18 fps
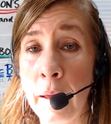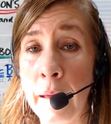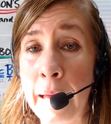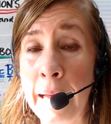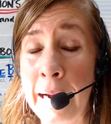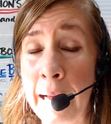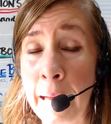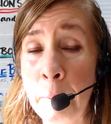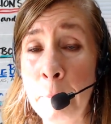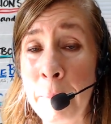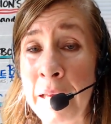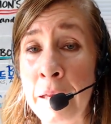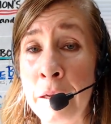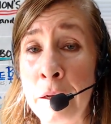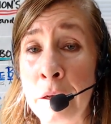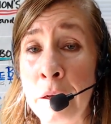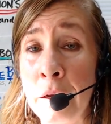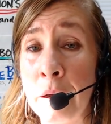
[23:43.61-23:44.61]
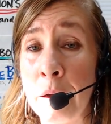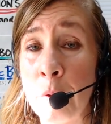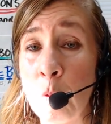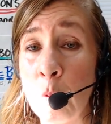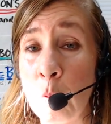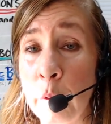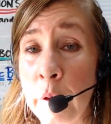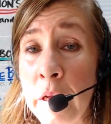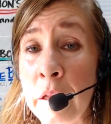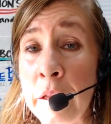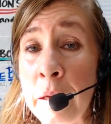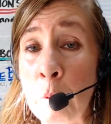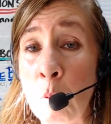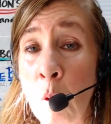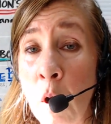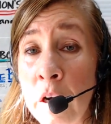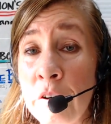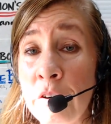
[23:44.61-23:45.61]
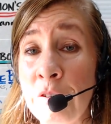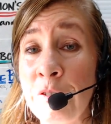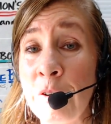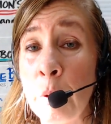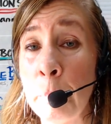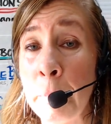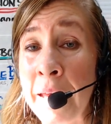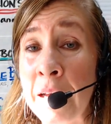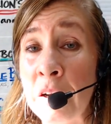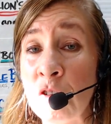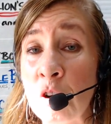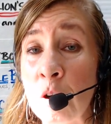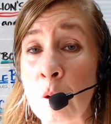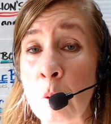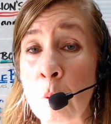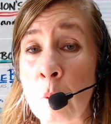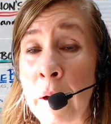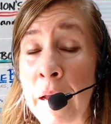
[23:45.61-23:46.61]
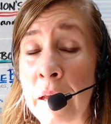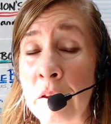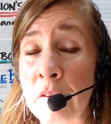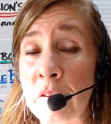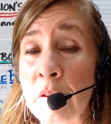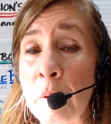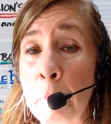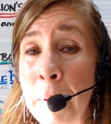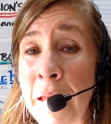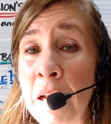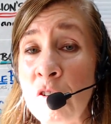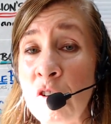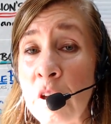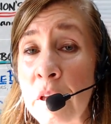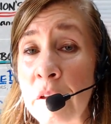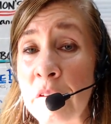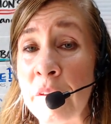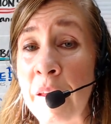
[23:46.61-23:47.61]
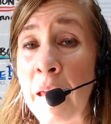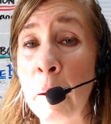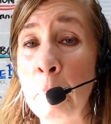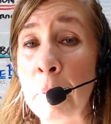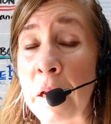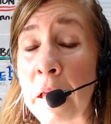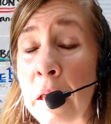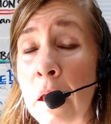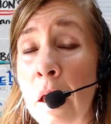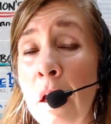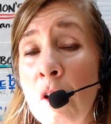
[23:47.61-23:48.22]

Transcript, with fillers: And I mean really wonderful, magical ways. The magic is happening.